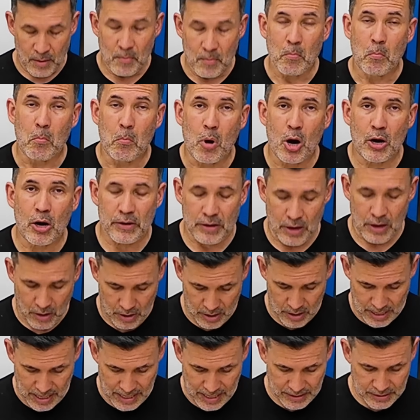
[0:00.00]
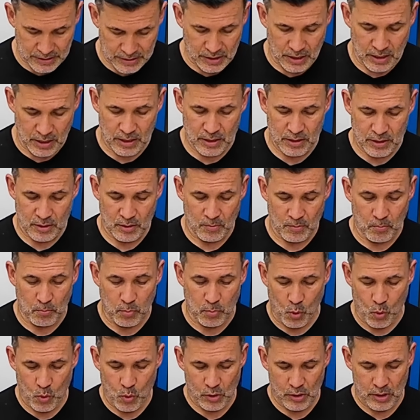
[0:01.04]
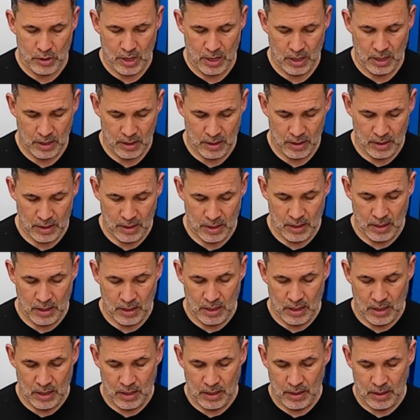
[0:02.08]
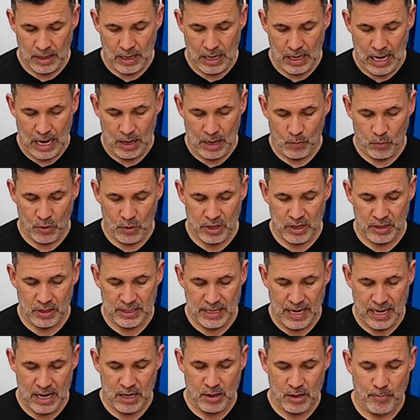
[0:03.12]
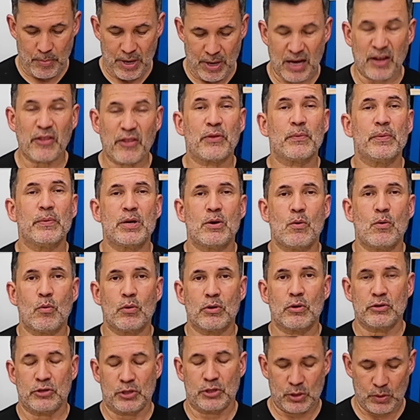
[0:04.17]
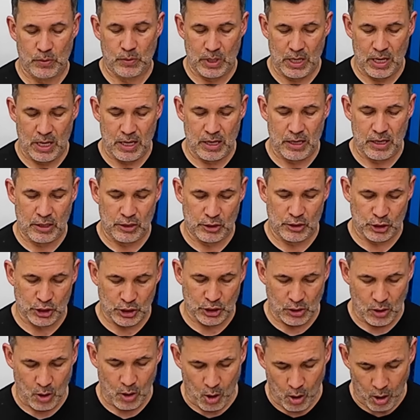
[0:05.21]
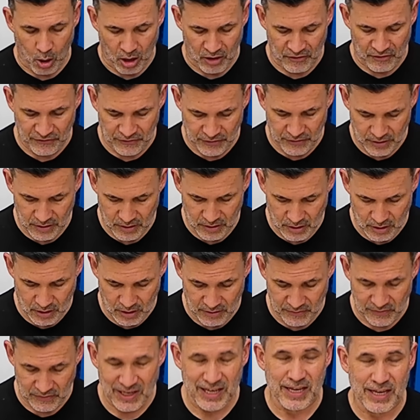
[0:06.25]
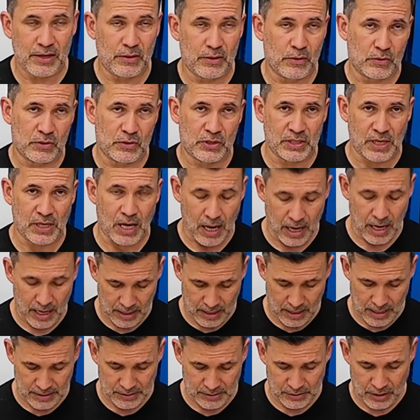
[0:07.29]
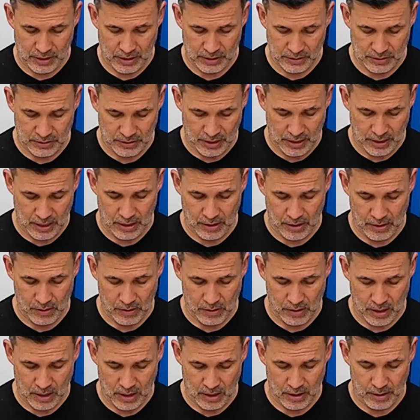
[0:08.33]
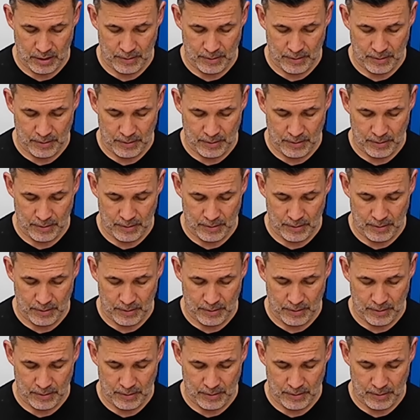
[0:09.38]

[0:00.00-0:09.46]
mark our next board, and we're going to take about 3/4 to an inch off of either side, as you can see here